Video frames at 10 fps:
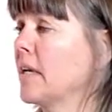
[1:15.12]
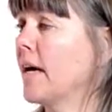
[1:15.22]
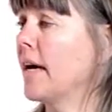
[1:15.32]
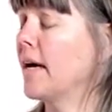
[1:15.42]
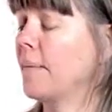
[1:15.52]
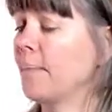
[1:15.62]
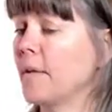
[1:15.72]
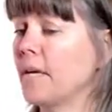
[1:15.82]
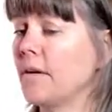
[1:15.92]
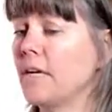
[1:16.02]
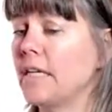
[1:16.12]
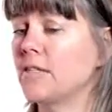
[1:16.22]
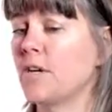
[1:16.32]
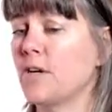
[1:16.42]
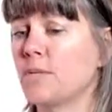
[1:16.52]
and it really
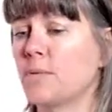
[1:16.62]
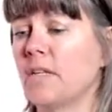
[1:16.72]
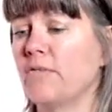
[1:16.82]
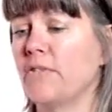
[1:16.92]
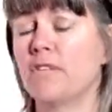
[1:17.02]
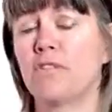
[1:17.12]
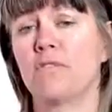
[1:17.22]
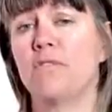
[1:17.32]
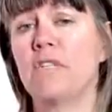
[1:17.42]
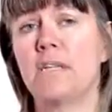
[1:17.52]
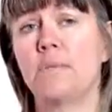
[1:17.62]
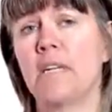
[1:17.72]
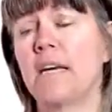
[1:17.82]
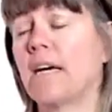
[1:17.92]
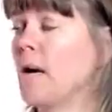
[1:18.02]
starts with the first visit
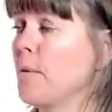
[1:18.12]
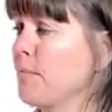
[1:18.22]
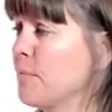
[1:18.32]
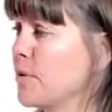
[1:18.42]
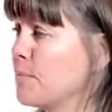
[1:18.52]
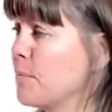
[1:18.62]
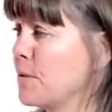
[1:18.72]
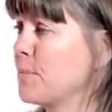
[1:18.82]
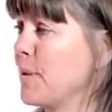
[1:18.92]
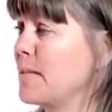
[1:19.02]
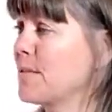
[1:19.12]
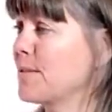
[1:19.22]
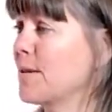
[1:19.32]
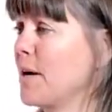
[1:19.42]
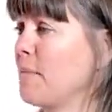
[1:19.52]
when they come, because most
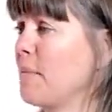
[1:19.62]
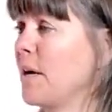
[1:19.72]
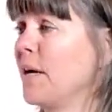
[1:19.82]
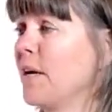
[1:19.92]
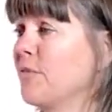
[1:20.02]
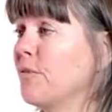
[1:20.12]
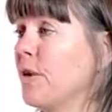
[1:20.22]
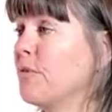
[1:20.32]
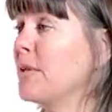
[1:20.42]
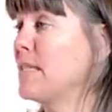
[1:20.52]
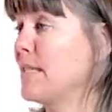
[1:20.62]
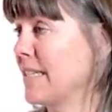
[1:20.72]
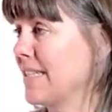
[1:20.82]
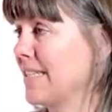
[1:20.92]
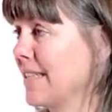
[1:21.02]
patients come for a
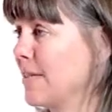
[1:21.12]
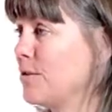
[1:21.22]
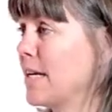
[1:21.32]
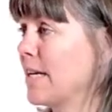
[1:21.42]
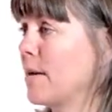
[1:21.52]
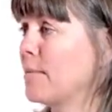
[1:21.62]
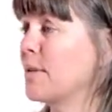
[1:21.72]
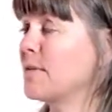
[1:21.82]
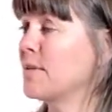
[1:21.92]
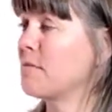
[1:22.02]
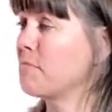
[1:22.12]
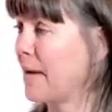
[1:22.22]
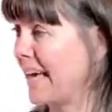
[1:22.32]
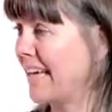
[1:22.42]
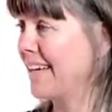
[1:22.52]
reason. They usually come because they're in
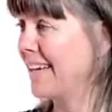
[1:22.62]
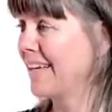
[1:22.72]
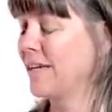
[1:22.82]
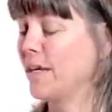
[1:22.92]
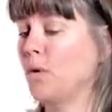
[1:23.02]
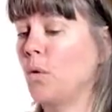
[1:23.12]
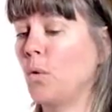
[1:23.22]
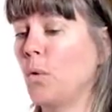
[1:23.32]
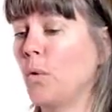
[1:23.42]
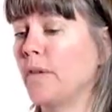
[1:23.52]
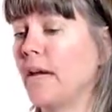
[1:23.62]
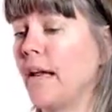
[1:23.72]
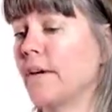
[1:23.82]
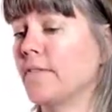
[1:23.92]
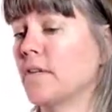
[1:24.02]
pain or their
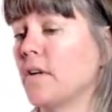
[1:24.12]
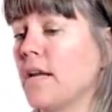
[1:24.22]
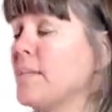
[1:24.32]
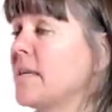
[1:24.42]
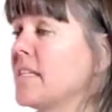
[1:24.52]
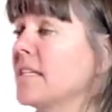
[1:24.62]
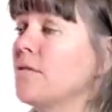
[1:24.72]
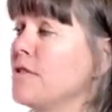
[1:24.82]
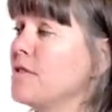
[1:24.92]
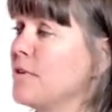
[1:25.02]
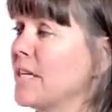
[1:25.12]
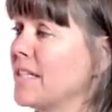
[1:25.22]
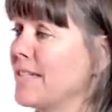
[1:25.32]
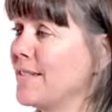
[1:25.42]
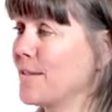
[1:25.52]
lives are limited or
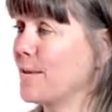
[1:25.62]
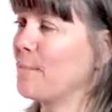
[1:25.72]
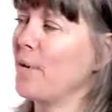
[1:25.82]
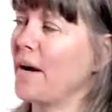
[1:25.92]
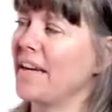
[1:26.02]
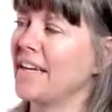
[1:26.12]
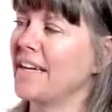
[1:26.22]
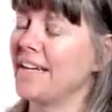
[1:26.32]
restricted in some way.